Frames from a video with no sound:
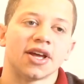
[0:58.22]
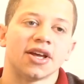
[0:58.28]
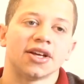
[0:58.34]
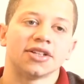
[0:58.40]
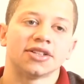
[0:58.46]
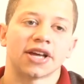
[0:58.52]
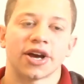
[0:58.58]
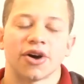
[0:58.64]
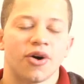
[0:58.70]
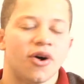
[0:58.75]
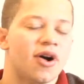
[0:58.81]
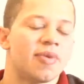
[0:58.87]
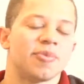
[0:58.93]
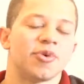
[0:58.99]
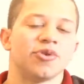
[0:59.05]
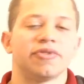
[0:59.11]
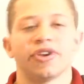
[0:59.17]
say, oh,
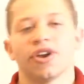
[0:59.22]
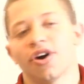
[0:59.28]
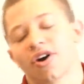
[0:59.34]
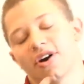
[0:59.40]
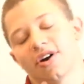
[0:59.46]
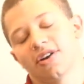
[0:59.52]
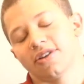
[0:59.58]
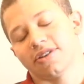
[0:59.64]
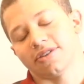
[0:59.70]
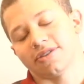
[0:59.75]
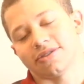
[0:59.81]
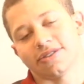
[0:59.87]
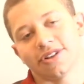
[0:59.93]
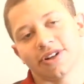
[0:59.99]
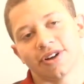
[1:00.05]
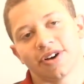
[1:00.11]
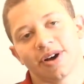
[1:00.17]
I'm moving on, and
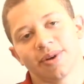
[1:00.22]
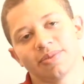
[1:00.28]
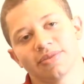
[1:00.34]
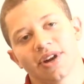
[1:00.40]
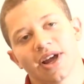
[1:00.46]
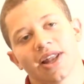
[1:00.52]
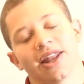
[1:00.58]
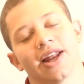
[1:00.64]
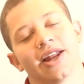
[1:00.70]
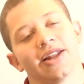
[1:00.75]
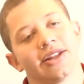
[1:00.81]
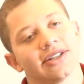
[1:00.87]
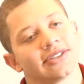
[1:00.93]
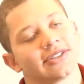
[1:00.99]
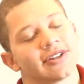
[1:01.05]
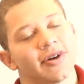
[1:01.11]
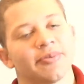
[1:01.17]
I'm not letting
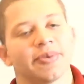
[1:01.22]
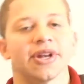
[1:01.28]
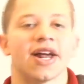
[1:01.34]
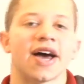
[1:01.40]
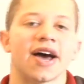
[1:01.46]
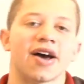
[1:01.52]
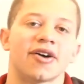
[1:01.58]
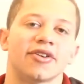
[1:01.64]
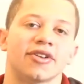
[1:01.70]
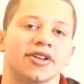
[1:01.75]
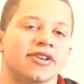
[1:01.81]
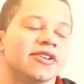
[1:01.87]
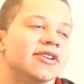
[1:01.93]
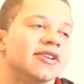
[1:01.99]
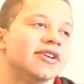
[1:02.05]
this slow me down, and